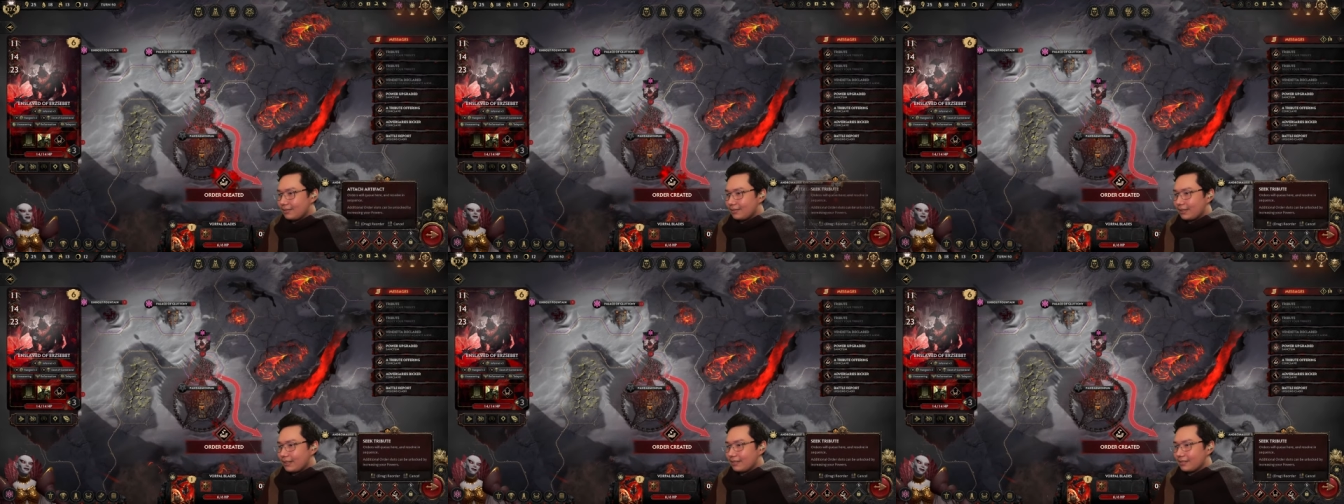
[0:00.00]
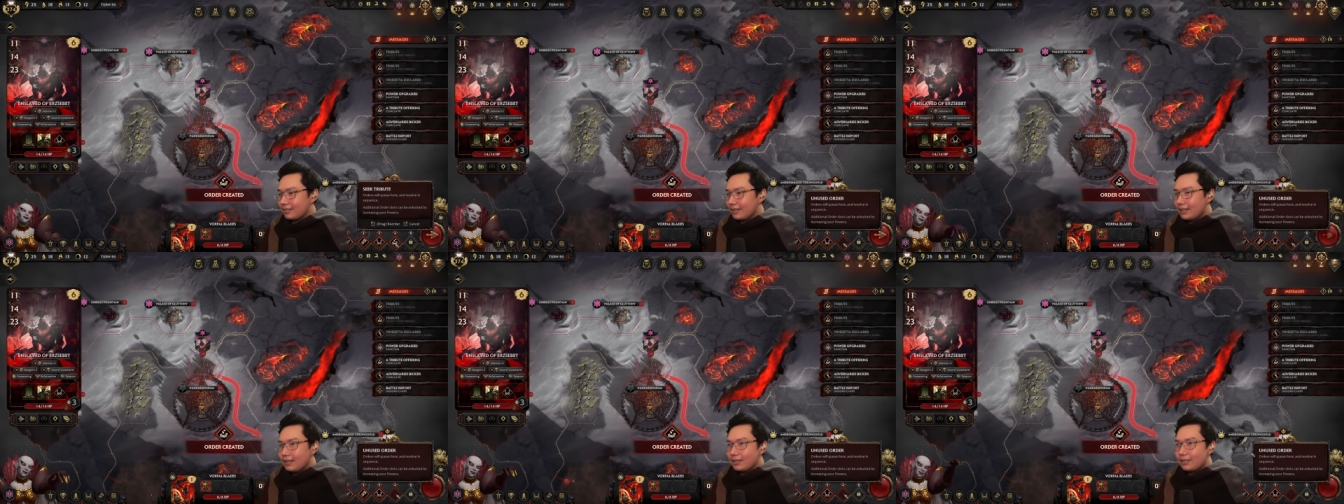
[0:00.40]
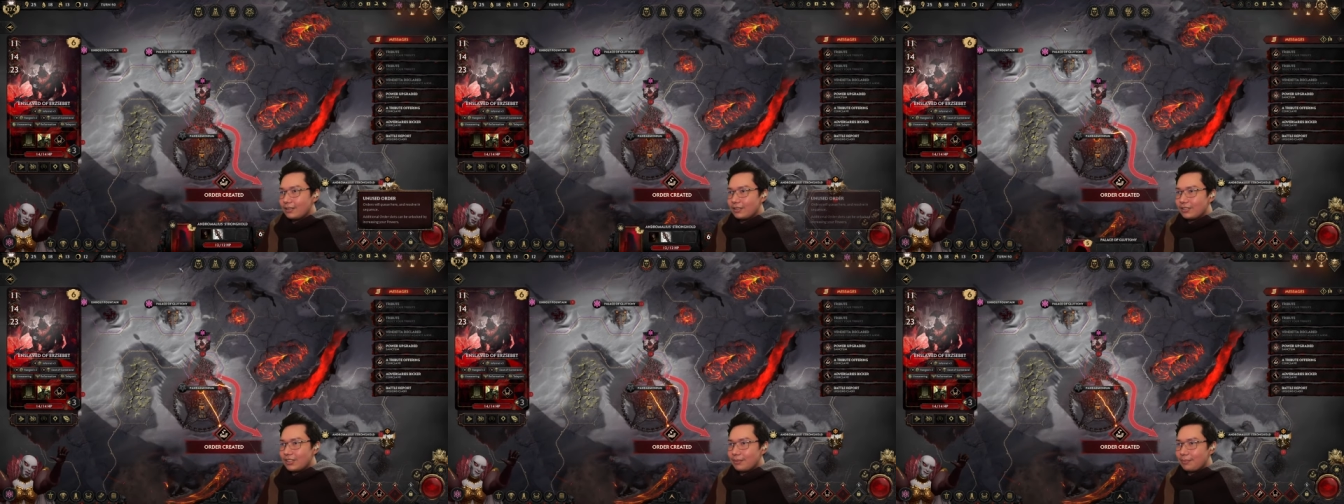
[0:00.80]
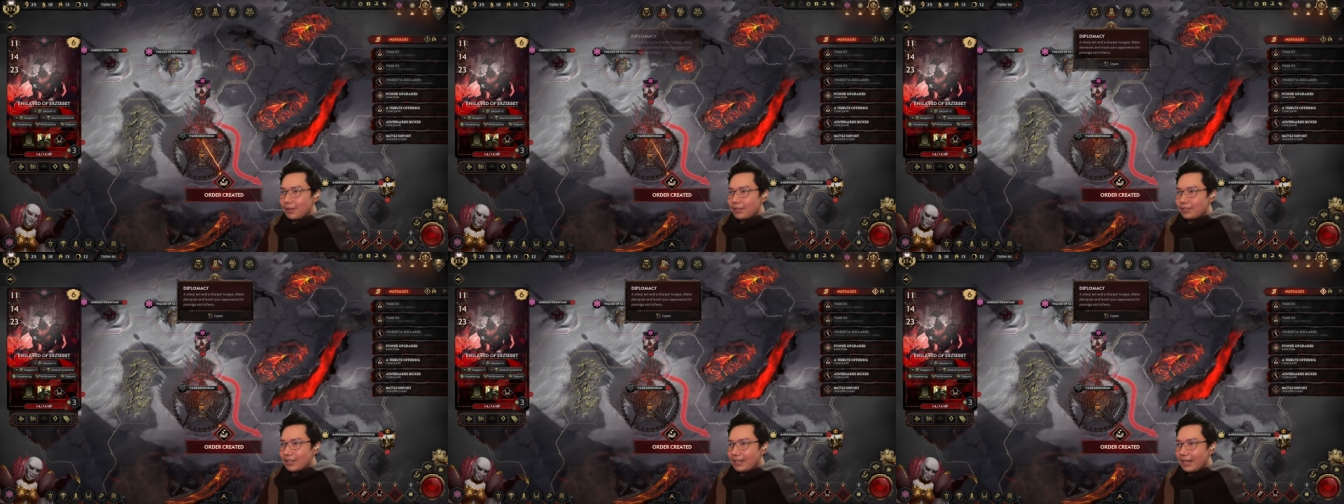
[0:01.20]
Wait. Don't
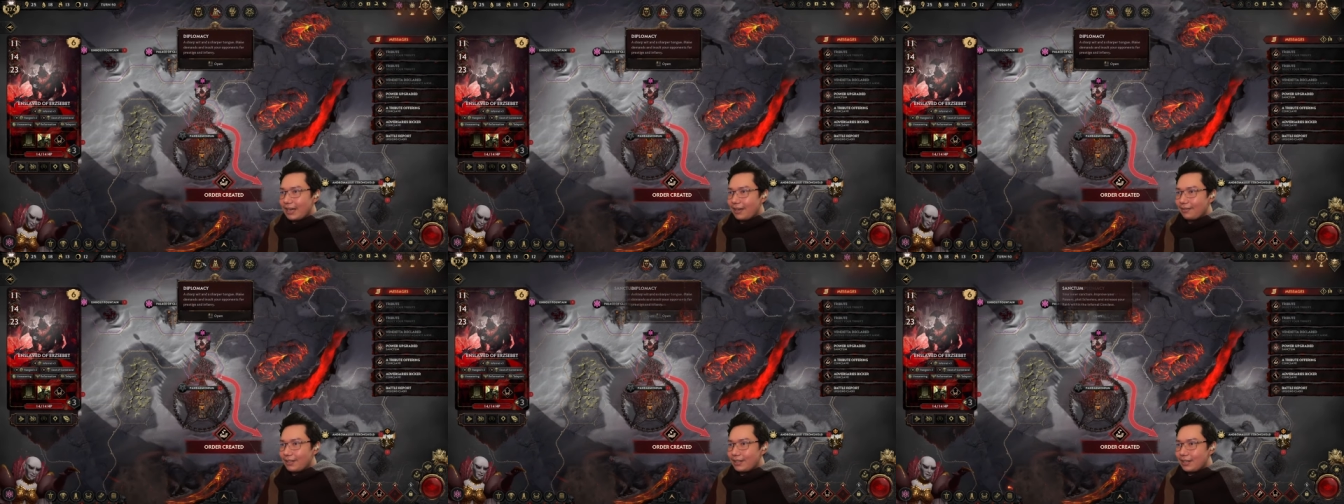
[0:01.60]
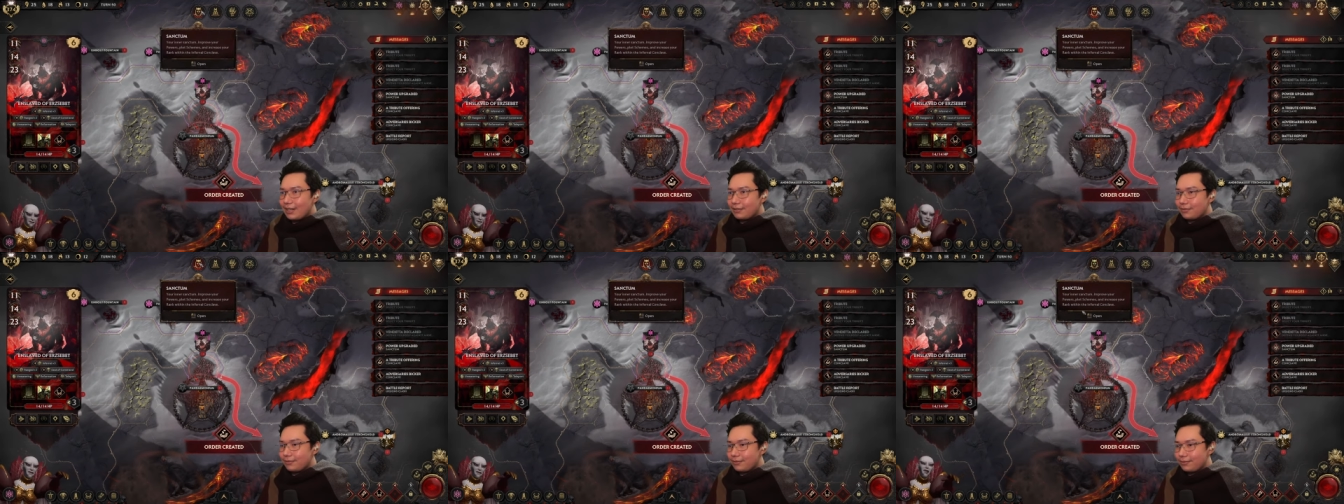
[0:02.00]
suppose I have enough.